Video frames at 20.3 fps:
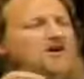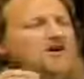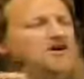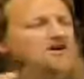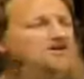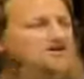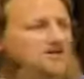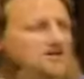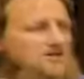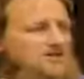
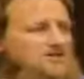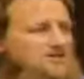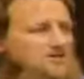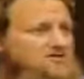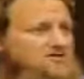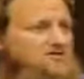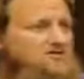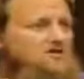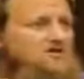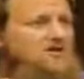
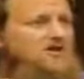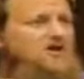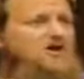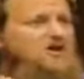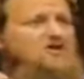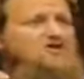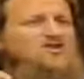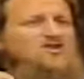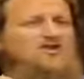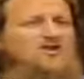Tatars
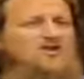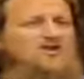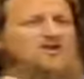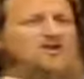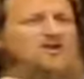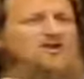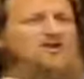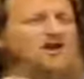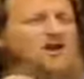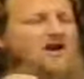who was
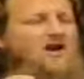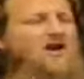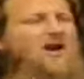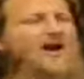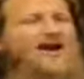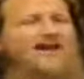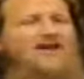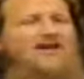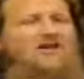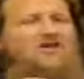sitting
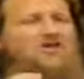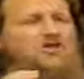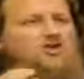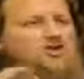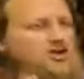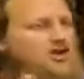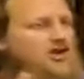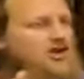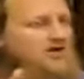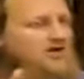lying
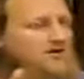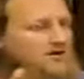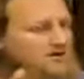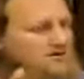drunk.